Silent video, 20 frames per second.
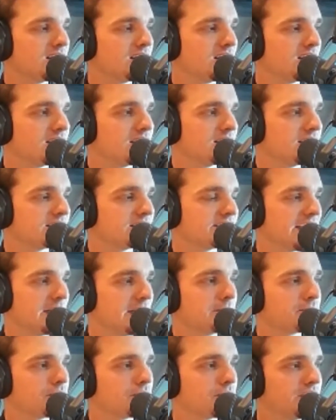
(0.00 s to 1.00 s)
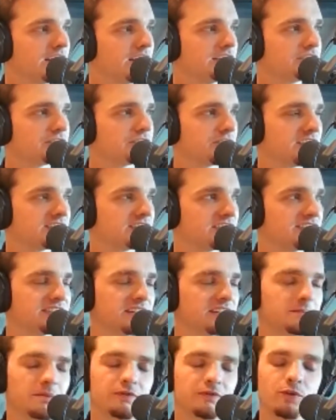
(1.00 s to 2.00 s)
the temporal nature, as I
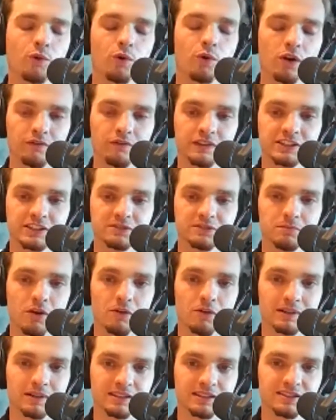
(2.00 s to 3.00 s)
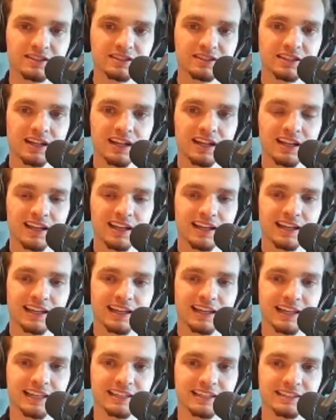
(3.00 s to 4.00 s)
said before, of these moments
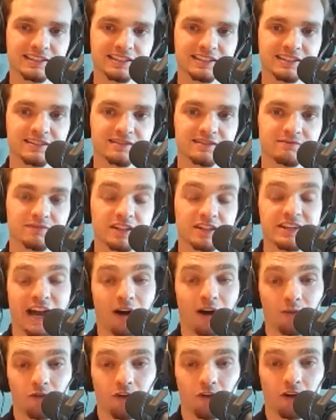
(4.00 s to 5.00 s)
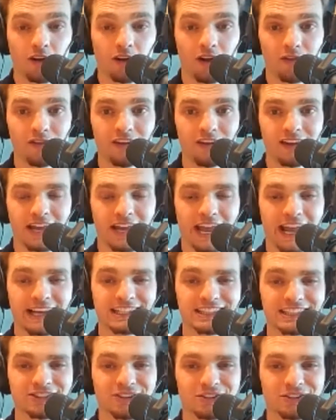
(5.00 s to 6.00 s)
is the downfall of it and
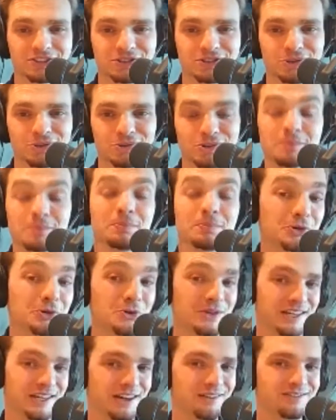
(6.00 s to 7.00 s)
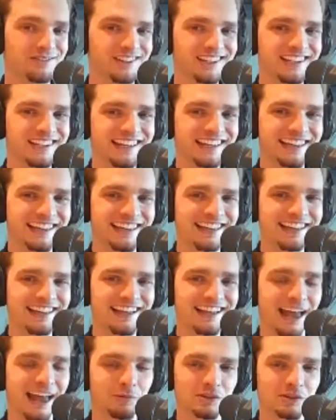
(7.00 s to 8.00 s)
is also the beauty of it.
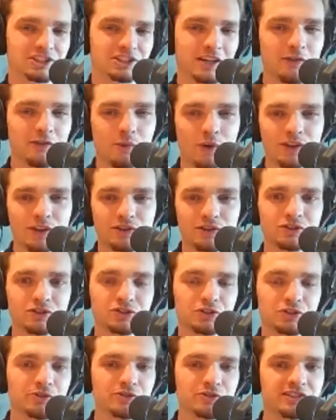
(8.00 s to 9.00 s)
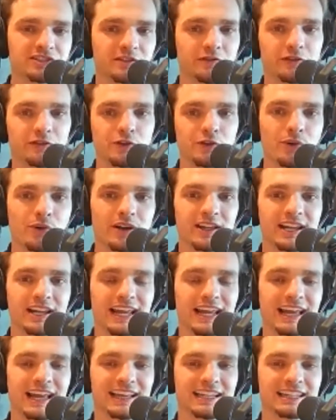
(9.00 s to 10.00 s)
And whichever one you choose to view it
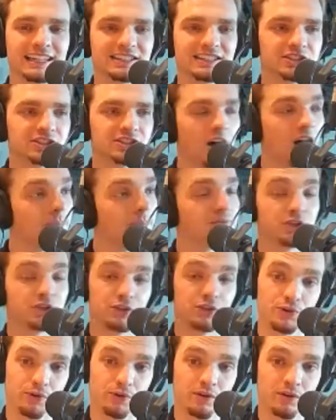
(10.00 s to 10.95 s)
is up to you.